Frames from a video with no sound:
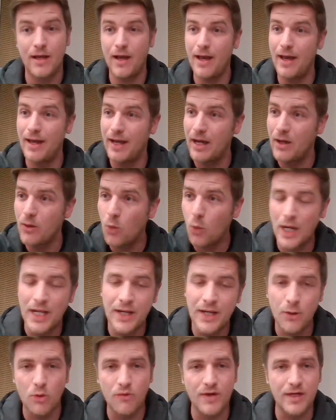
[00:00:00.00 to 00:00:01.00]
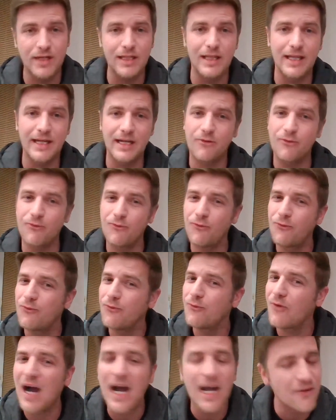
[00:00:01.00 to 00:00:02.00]
and I went over it like
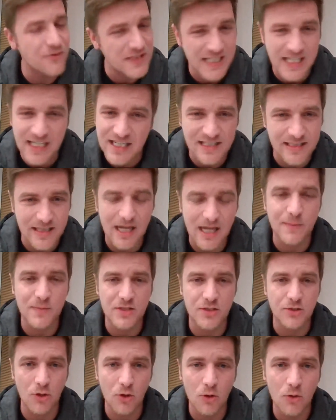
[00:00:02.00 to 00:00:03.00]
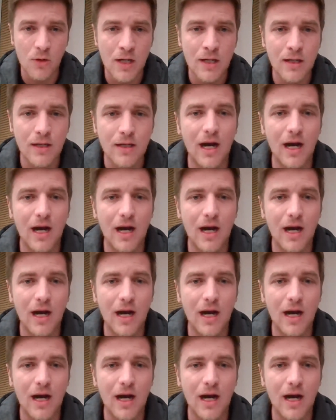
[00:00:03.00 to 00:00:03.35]
five six times, you know.